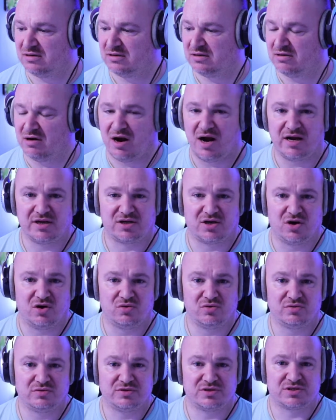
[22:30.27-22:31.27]
Alright,
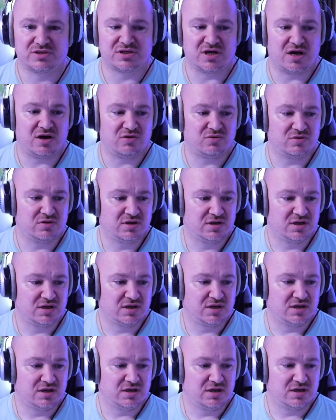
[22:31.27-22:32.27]
cool. So,
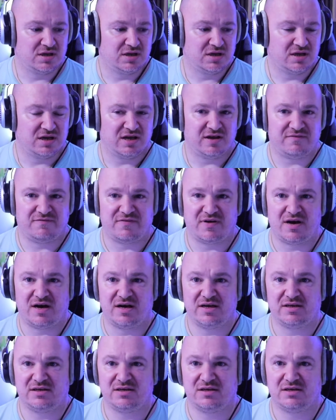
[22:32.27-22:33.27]
if
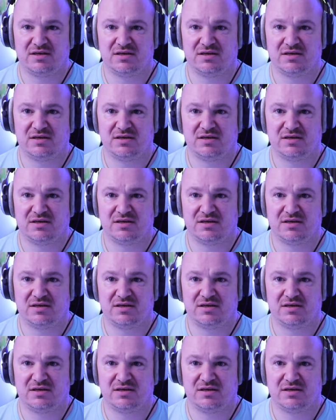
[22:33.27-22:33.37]
I...